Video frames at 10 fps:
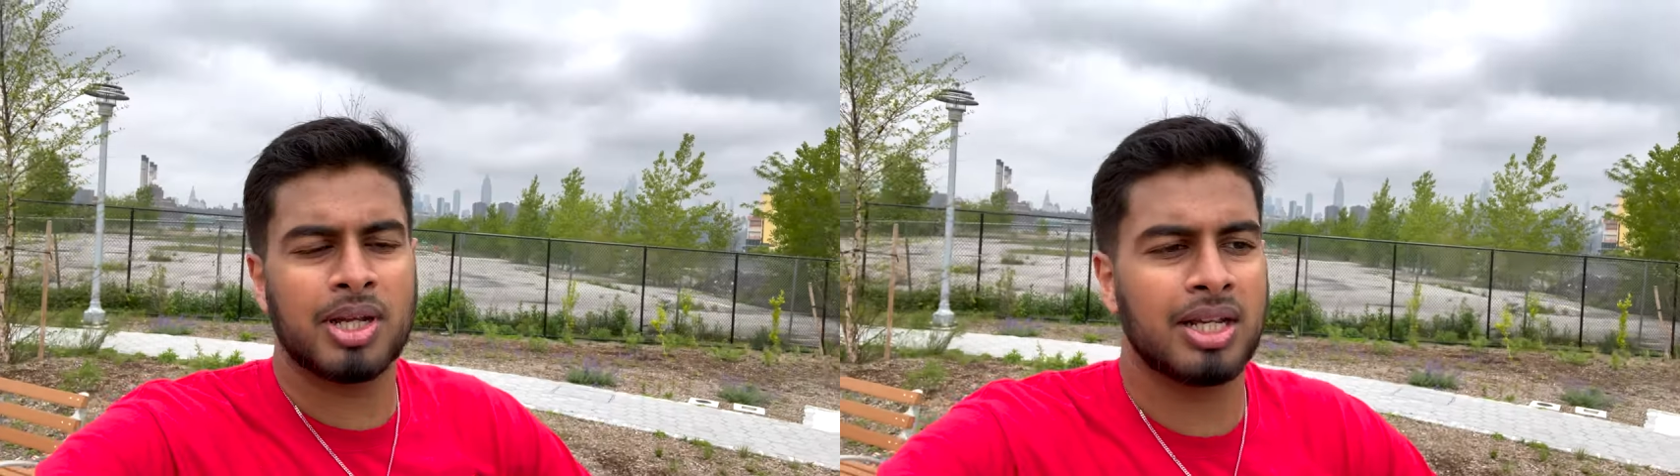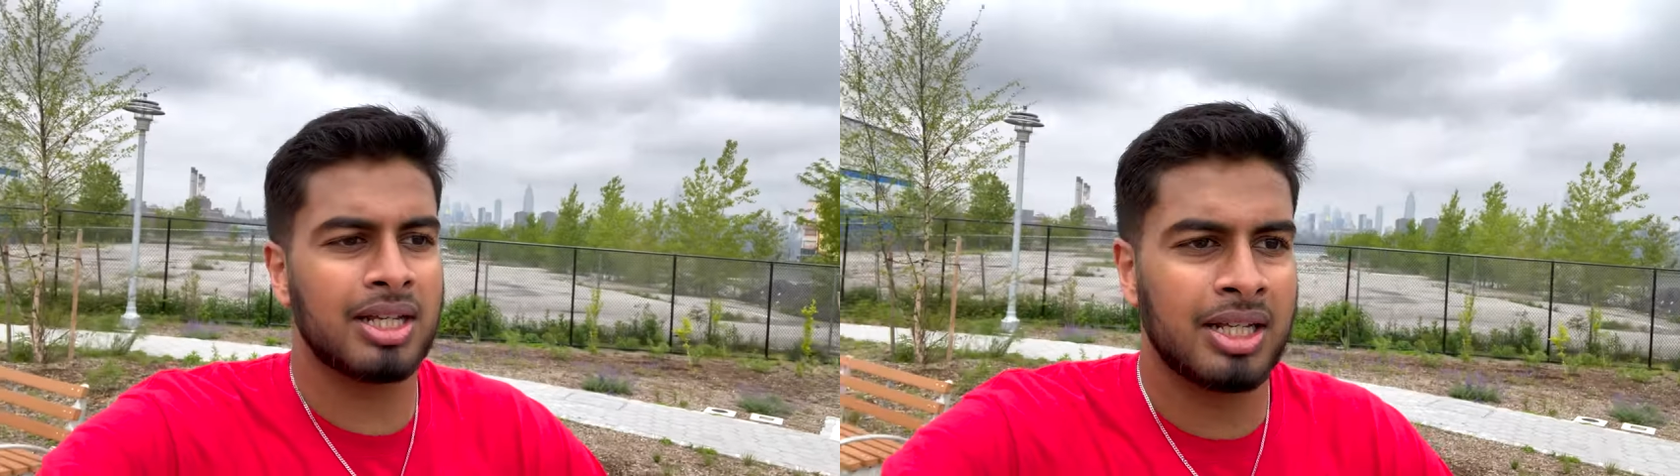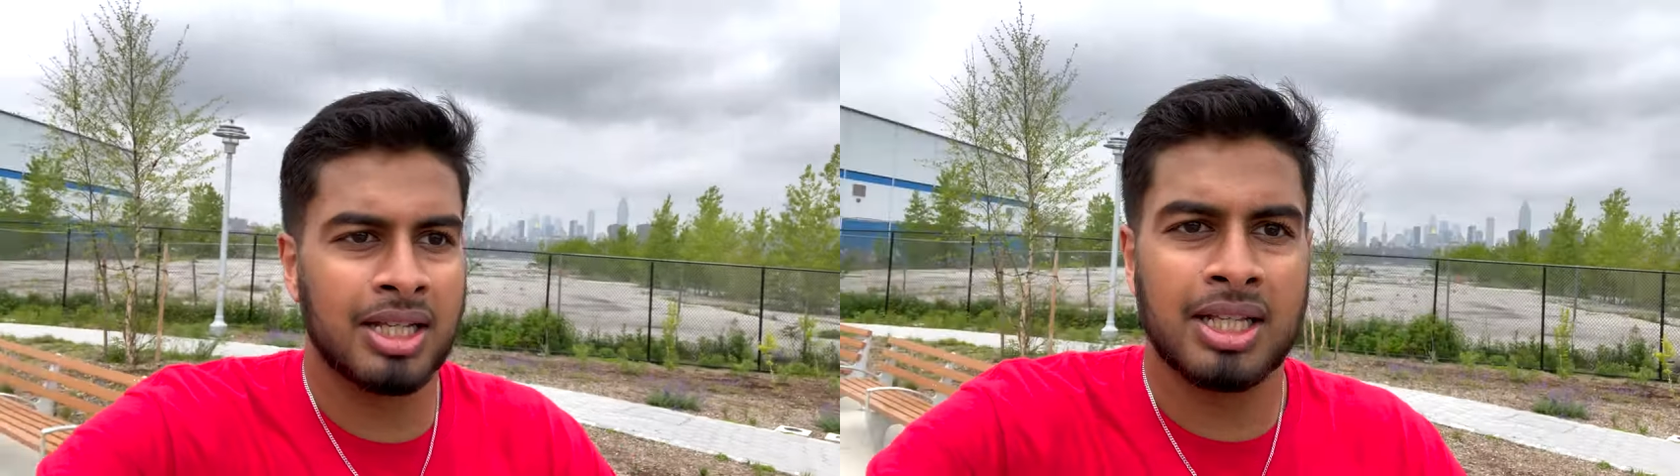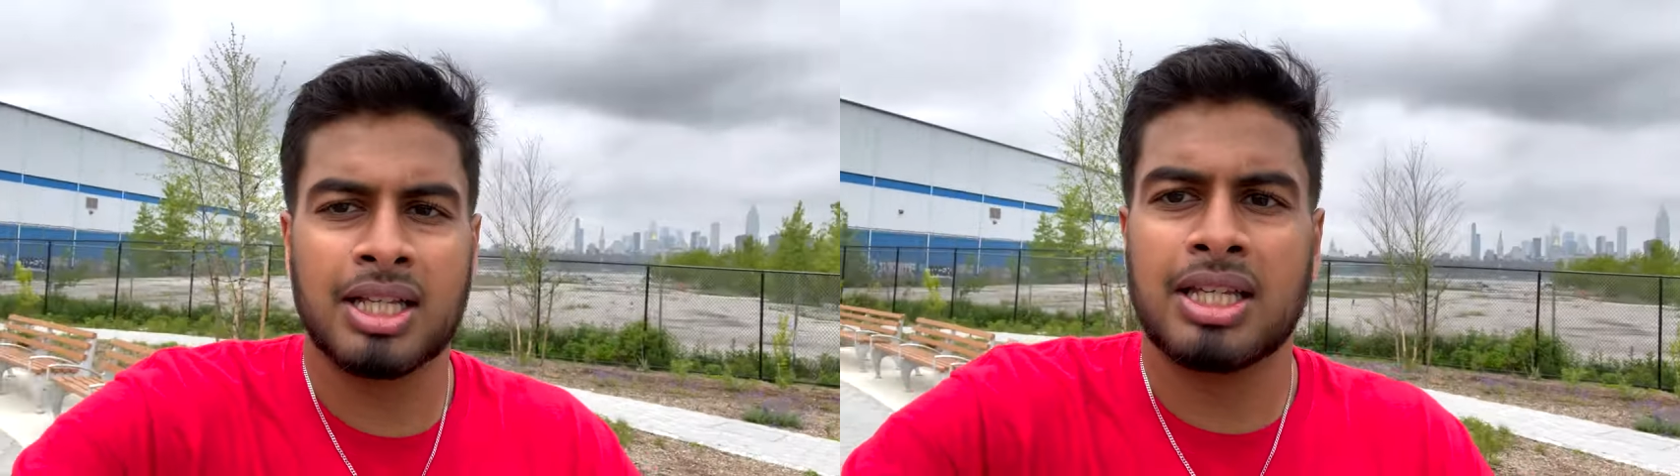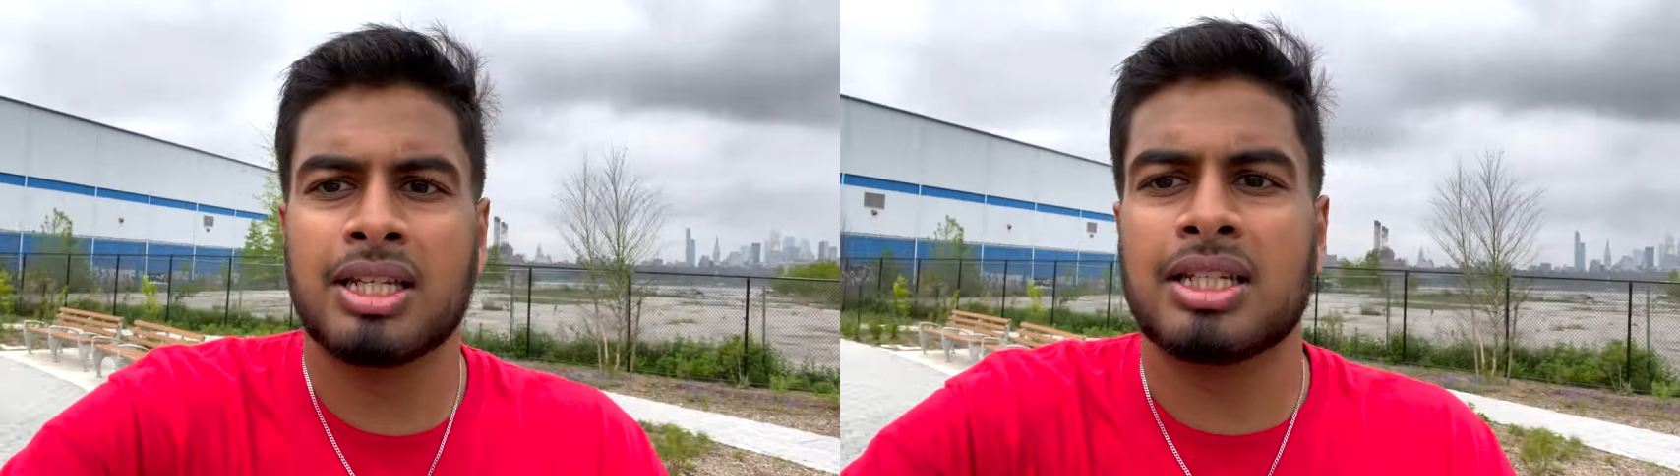
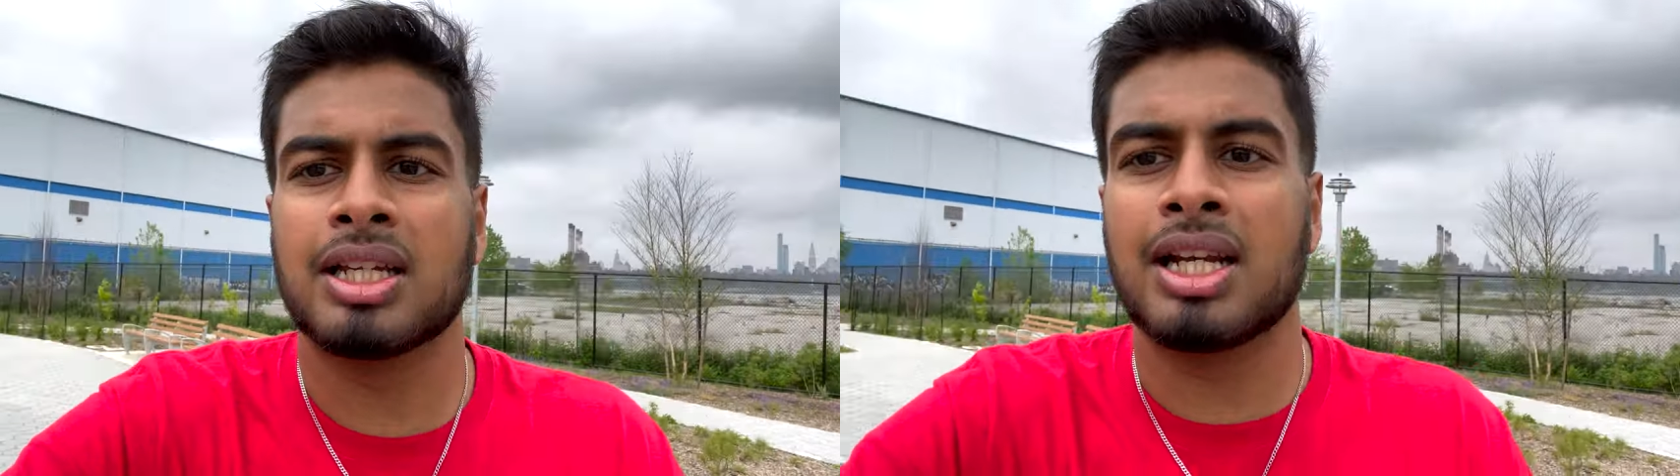me. So